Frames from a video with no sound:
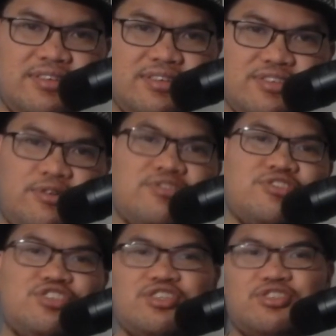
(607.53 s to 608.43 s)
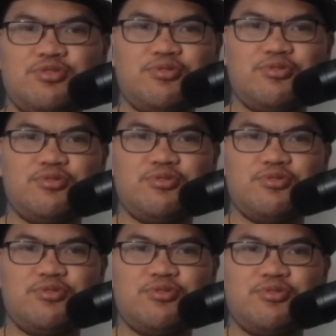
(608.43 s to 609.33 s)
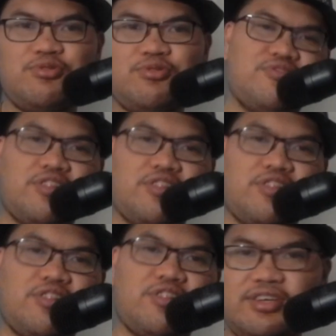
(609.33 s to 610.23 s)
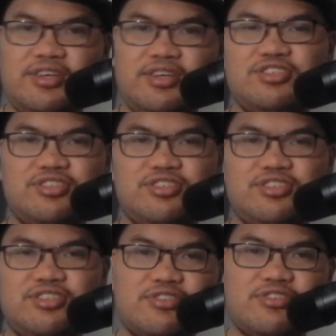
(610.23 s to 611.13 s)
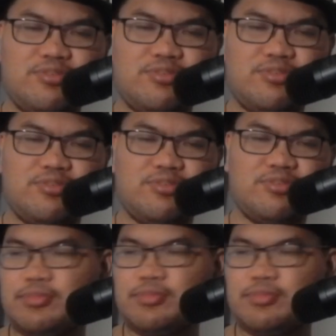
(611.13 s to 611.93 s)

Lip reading: Yeonji too. I think she has improved a lot, and she definitely deserves to be in this lineup.